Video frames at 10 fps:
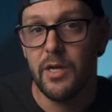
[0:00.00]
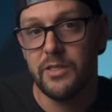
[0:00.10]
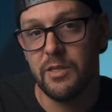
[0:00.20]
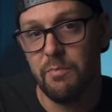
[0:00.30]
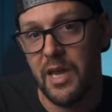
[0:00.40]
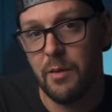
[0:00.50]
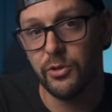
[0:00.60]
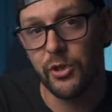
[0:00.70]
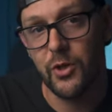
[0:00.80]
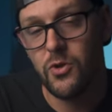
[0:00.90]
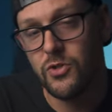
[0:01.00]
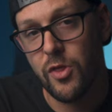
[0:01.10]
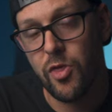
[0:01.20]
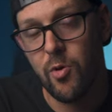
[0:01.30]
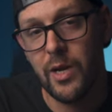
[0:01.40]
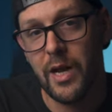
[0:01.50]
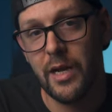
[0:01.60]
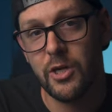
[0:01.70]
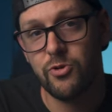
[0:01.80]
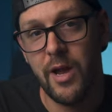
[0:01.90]
to be able to use the
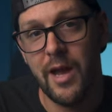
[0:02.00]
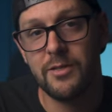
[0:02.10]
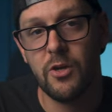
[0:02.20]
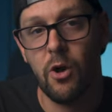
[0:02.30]
3900X,